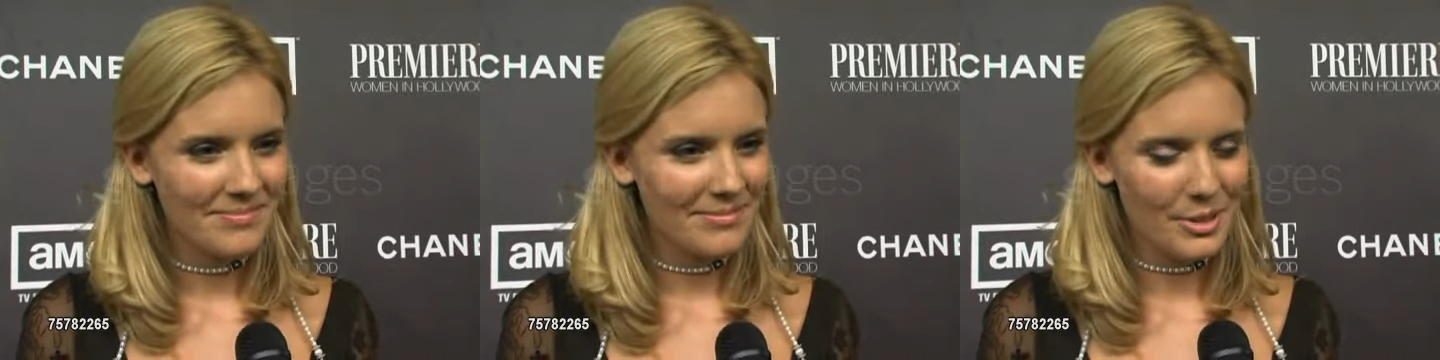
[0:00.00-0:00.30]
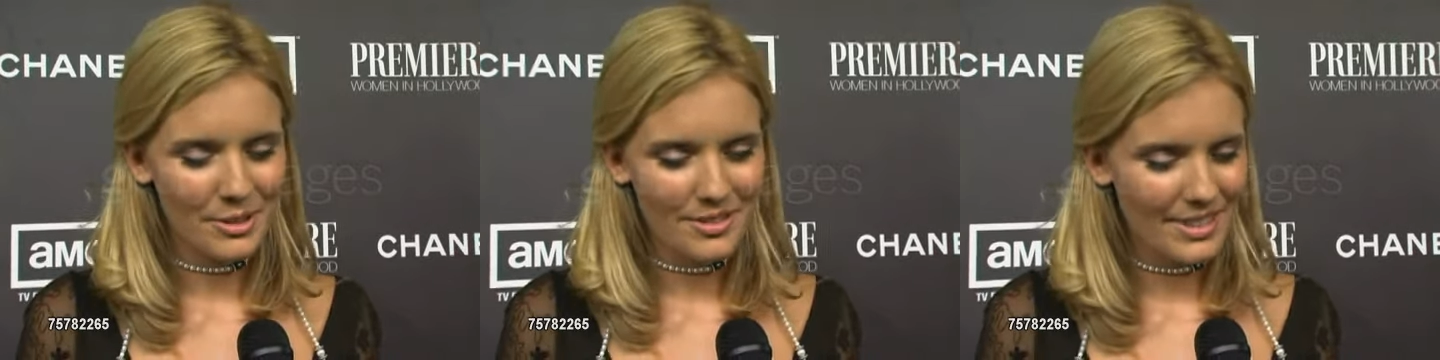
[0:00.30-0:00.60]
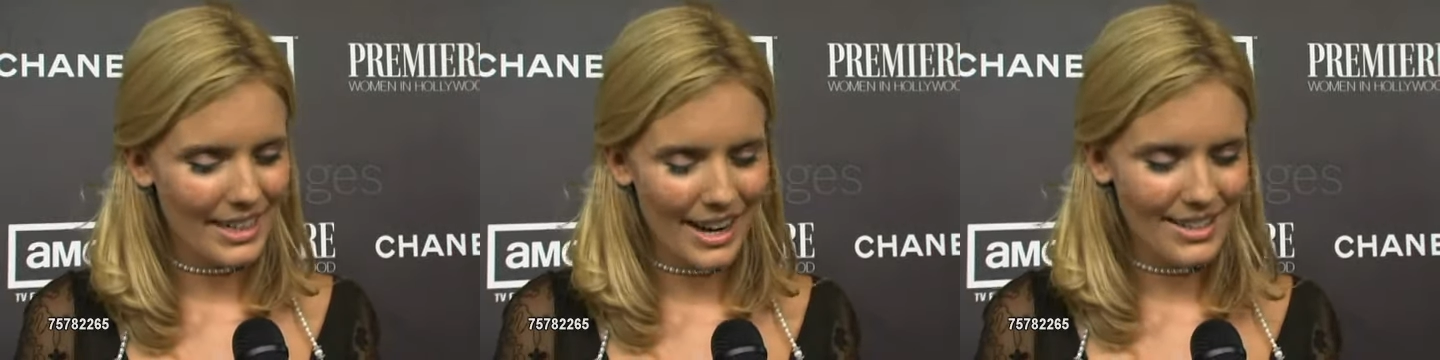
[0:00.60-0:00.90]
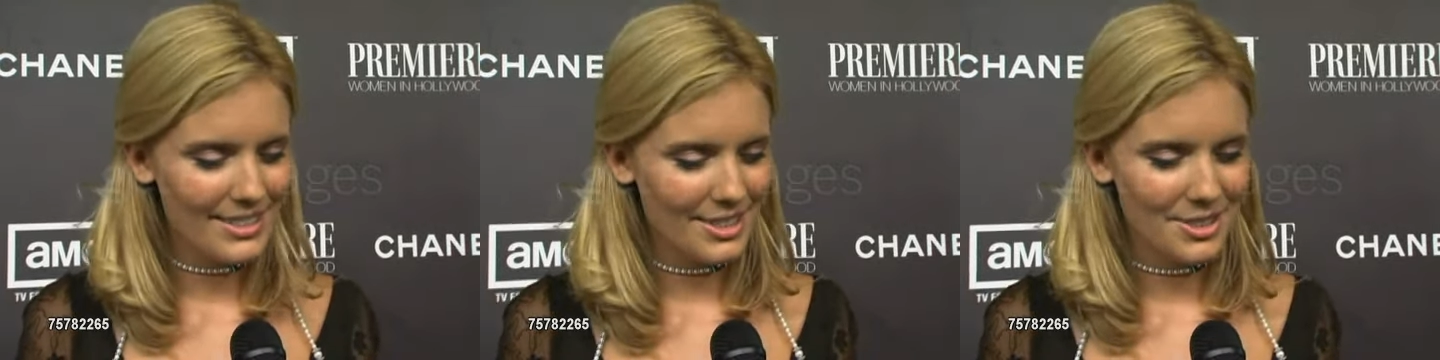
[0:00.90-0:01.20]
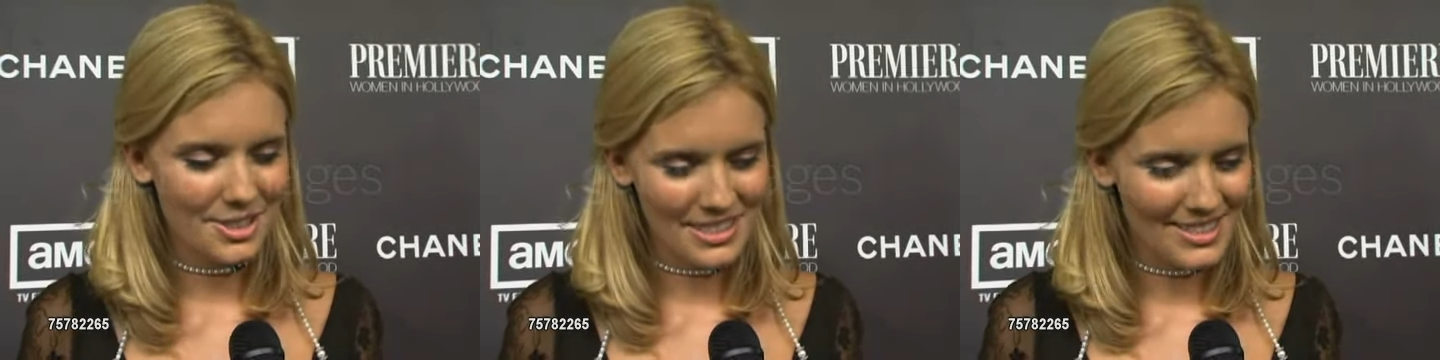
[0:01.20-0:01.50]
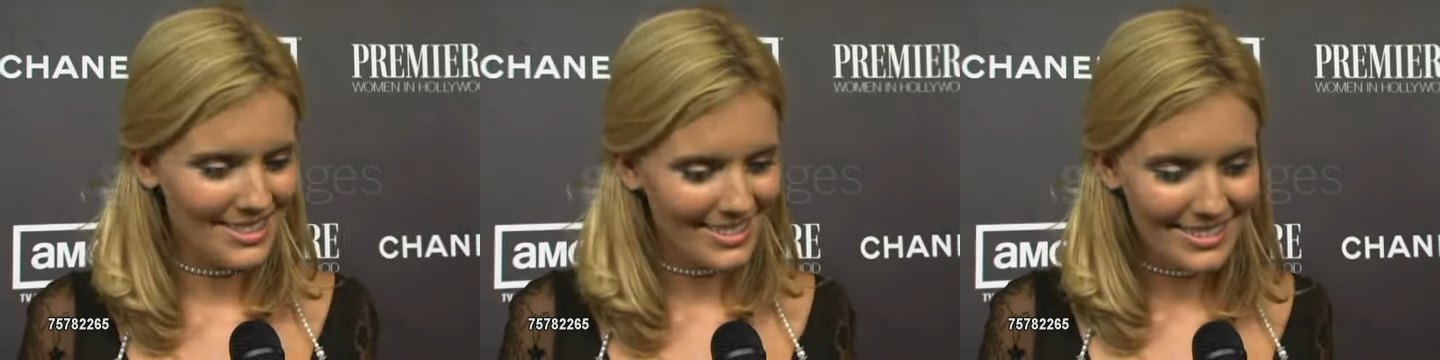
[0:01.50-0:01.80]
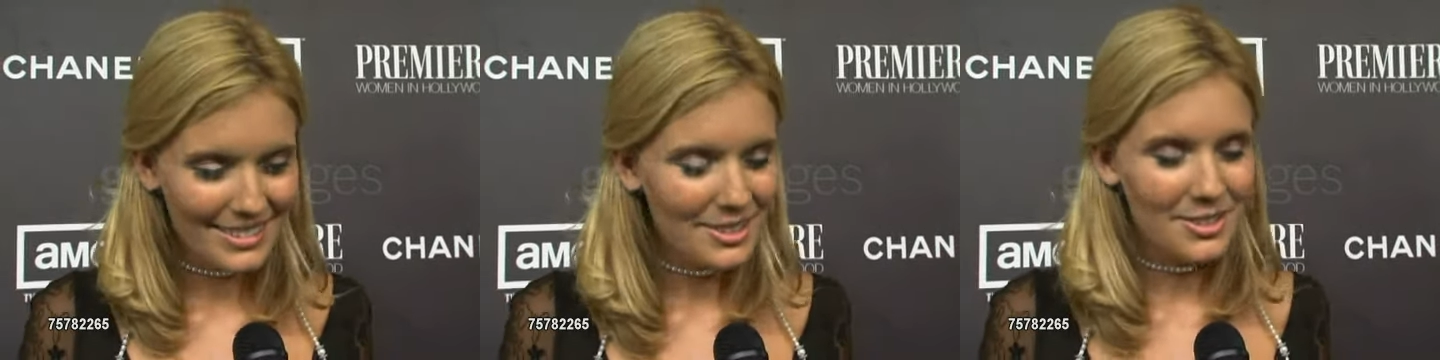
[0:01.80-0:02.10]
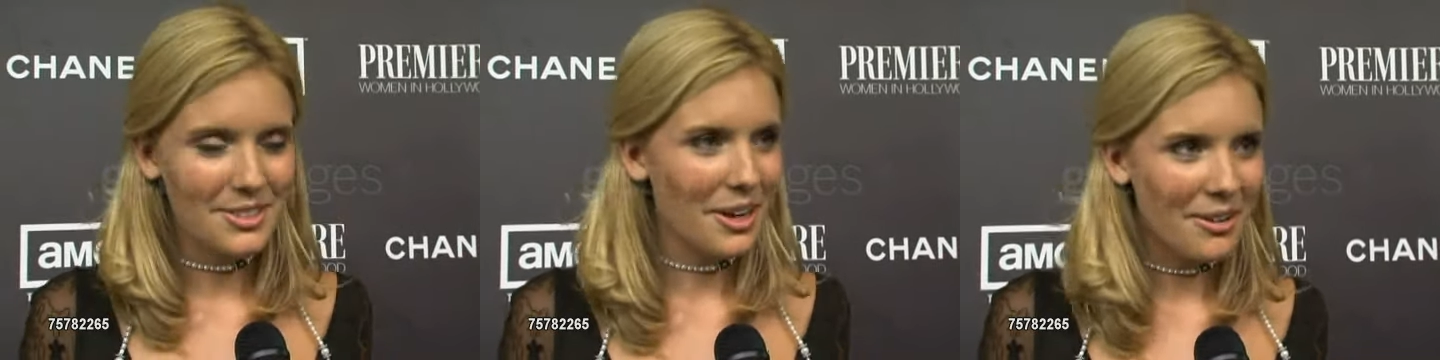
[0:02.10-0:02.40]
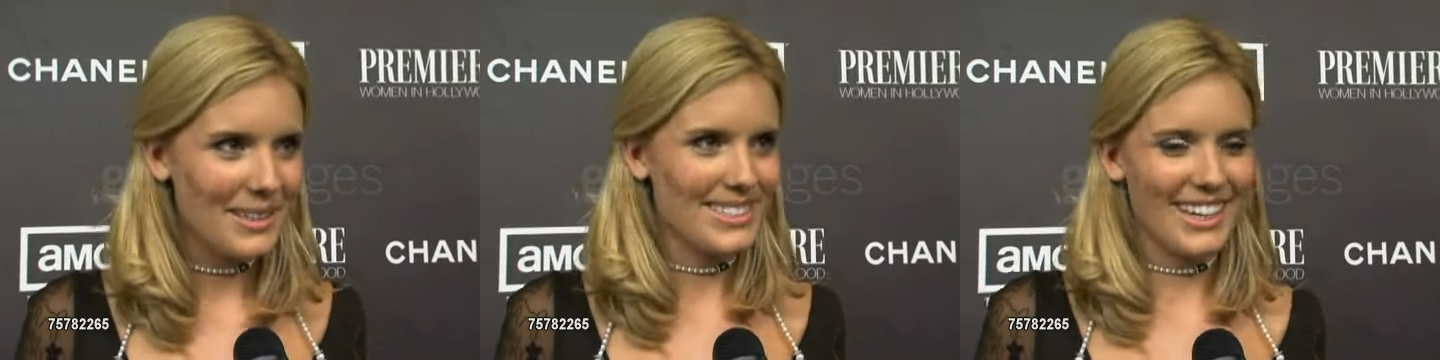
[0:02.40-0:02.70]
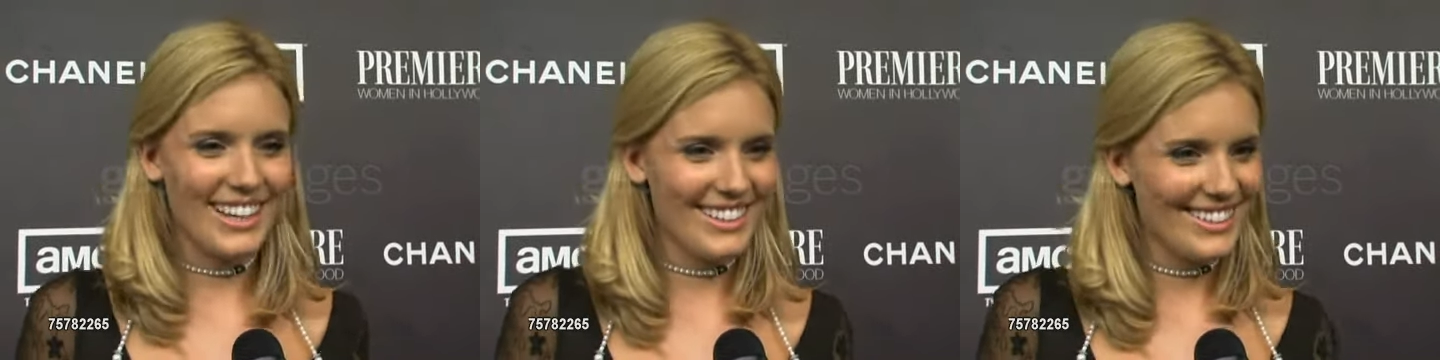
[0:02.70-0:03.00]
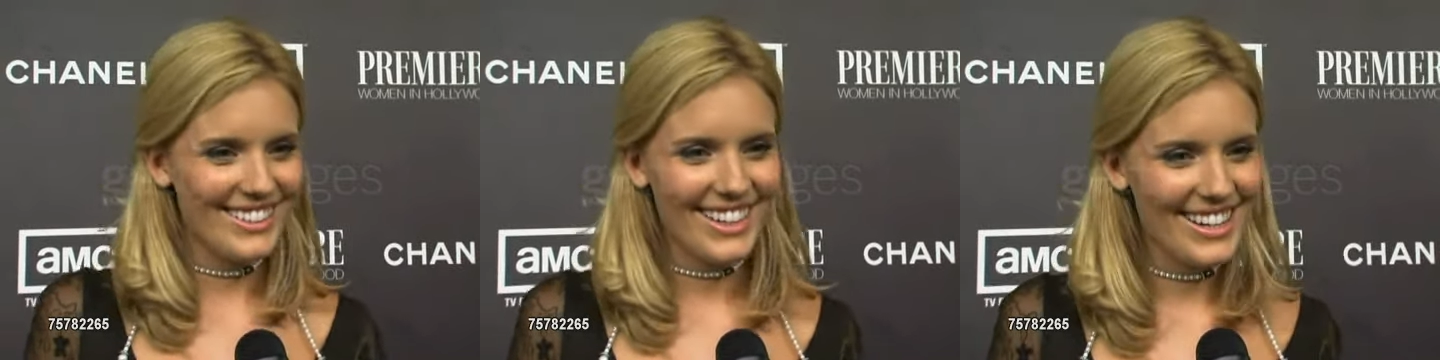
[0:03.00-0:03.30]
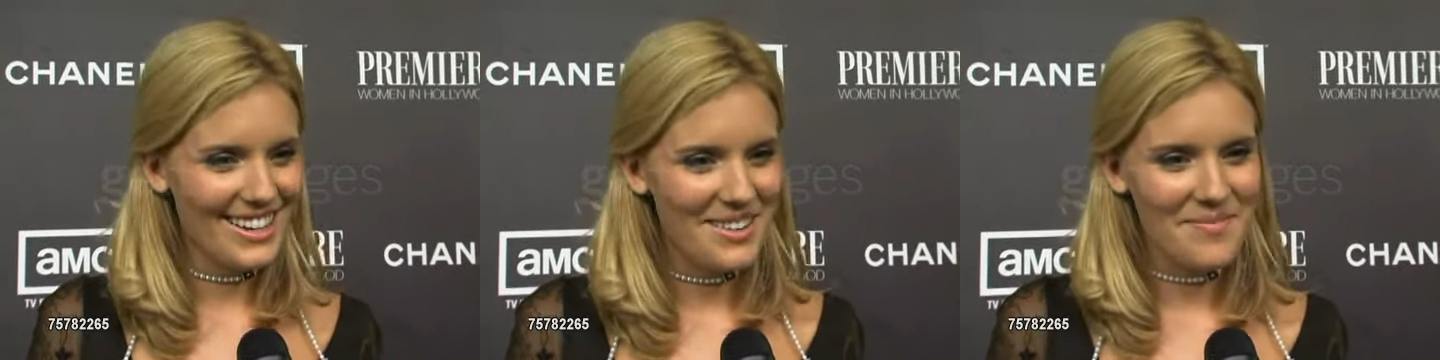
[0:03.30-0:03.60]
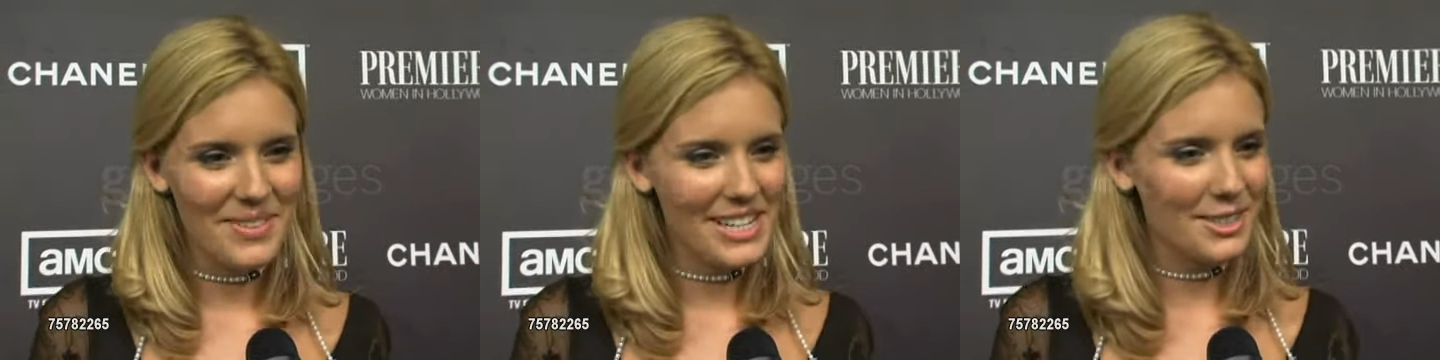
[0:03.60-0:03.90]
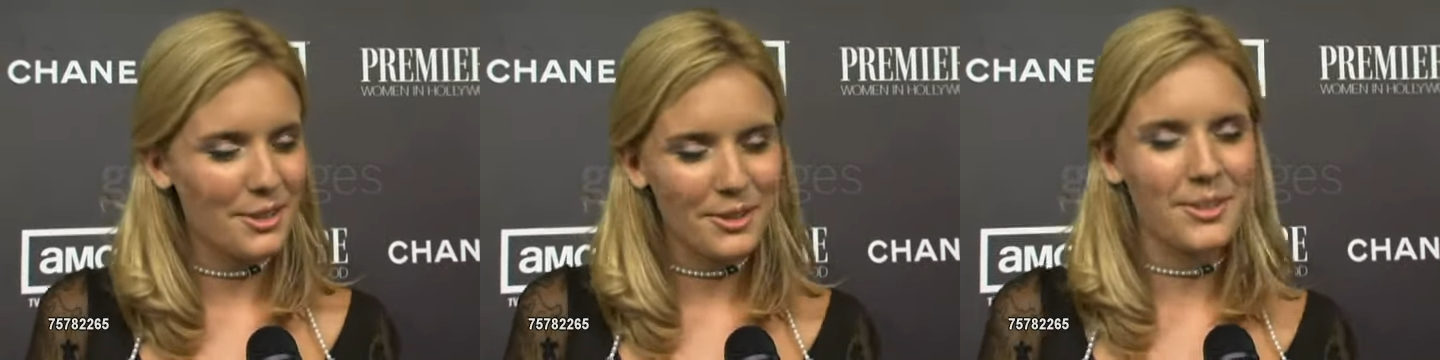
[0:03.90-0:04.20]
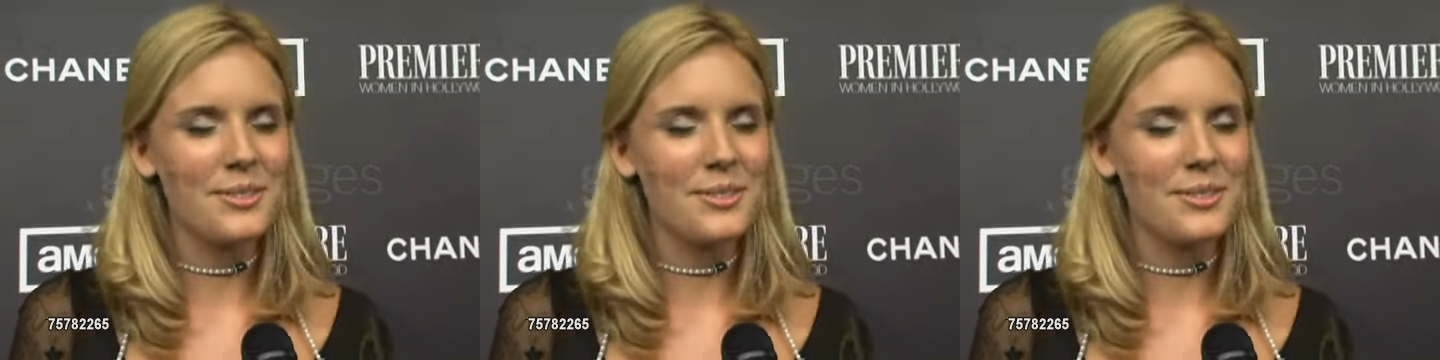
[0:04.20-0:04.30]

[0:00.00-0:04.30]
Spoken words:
But the cast is just so excited as a whole.